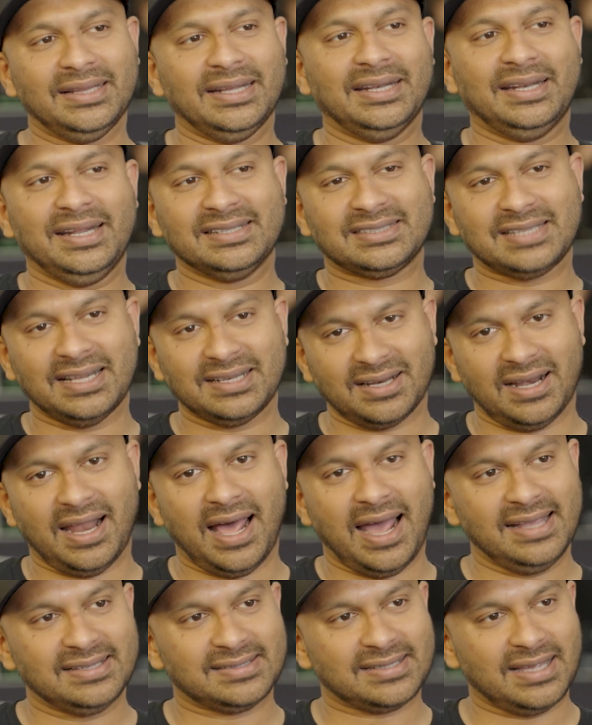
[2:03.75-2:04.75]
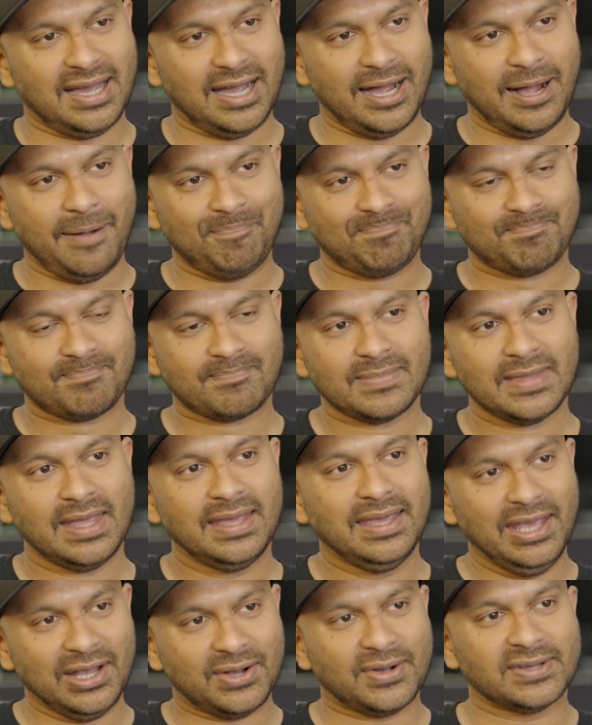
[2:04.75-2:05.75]
in the decentralized
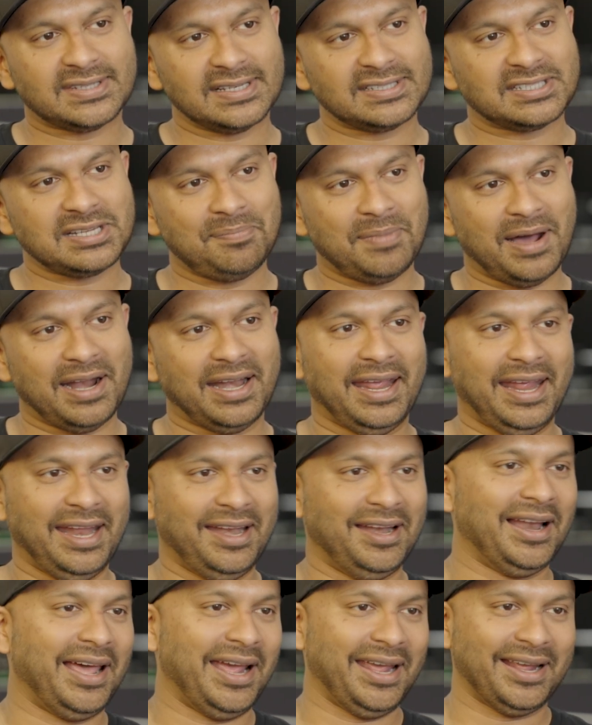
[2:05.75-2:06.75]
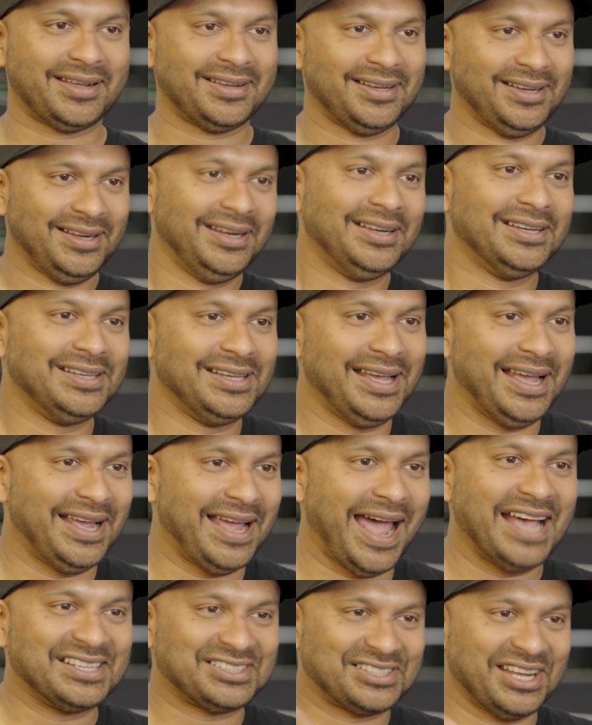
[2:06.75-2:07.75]
ecosystem, but in like
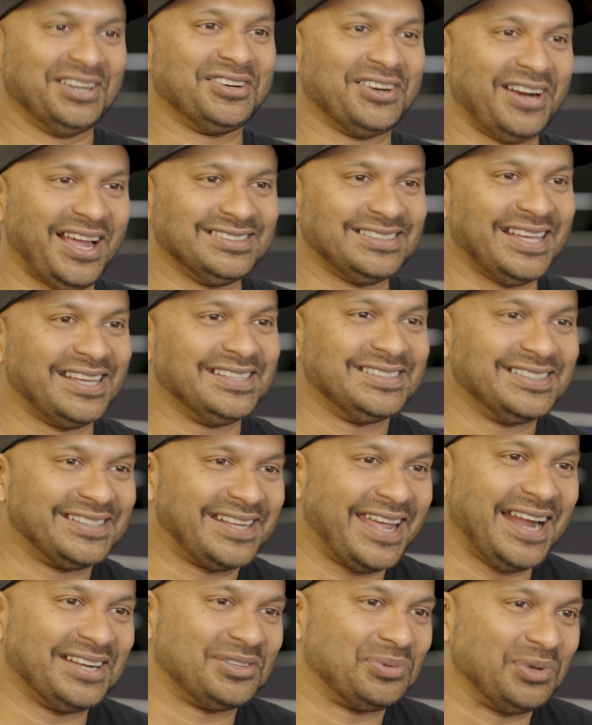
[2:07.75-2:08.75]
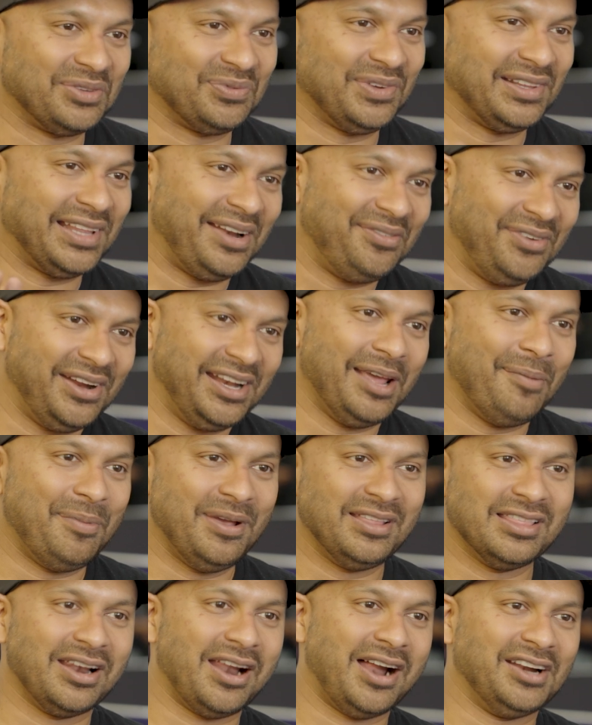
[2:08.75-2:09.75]
as centralized as it gets with NVIDIA
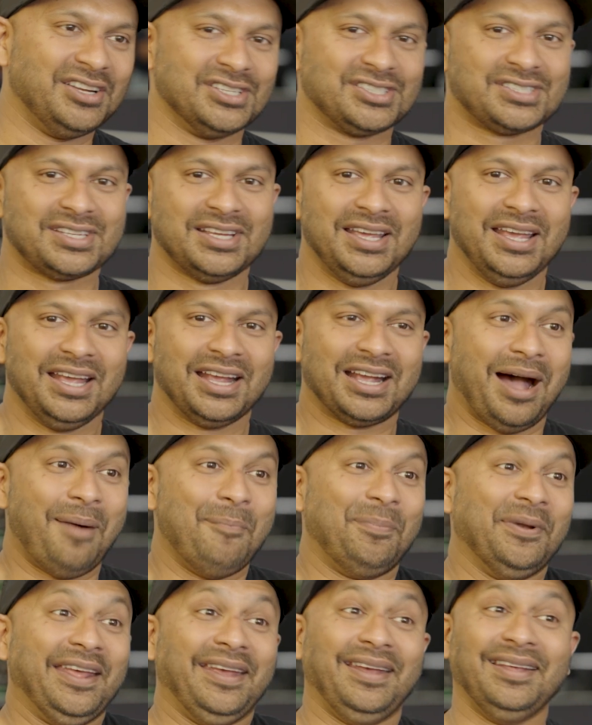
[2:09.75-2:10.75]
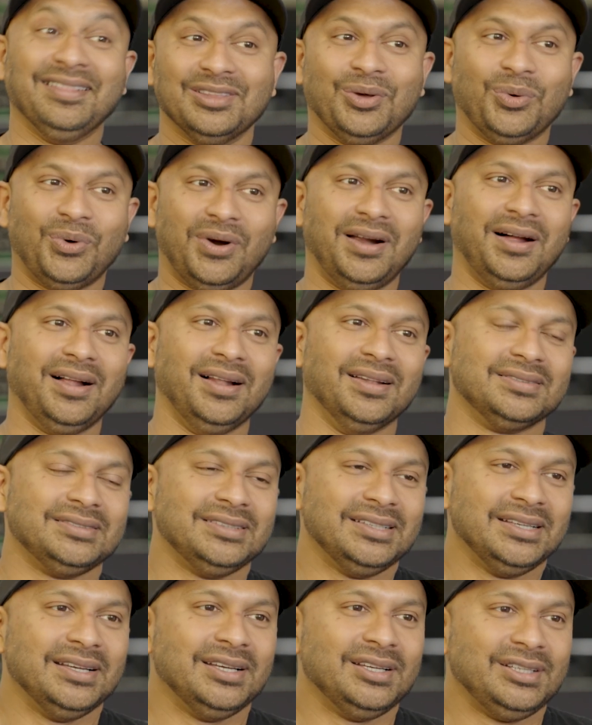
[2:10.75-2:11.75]
being the largest company in the world
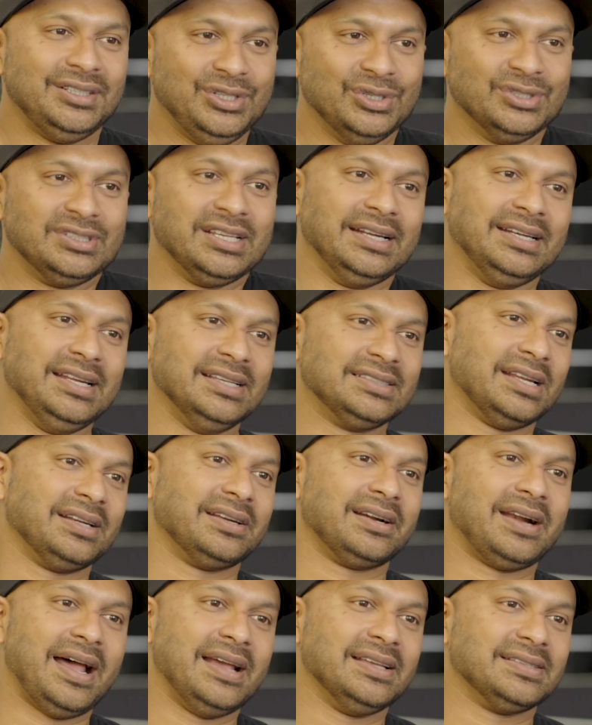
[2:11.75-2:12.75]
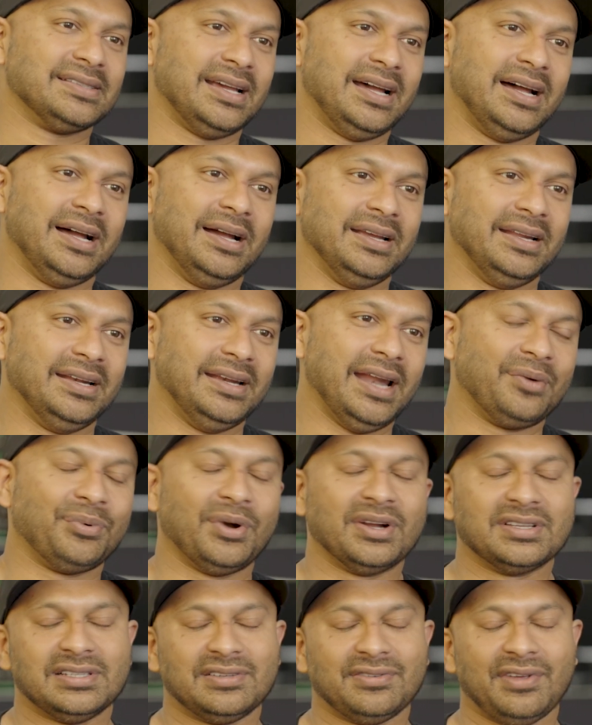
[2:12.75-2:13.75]
using decentralized
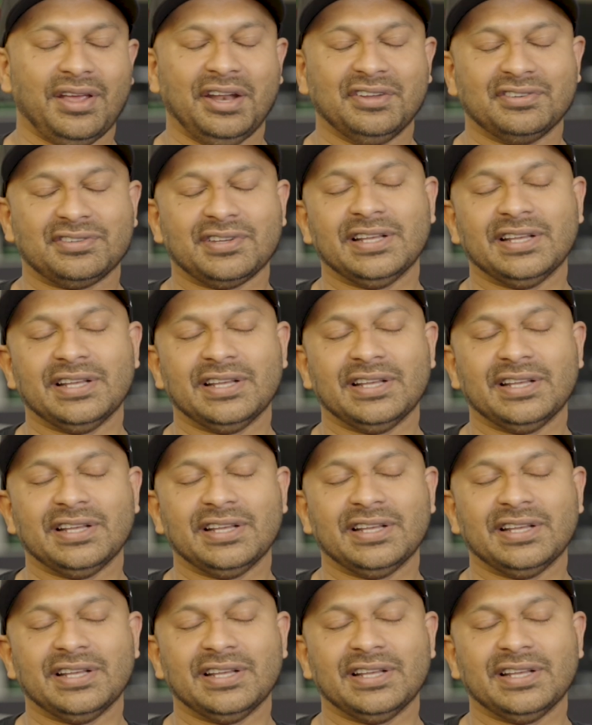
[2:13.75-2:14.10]
networks is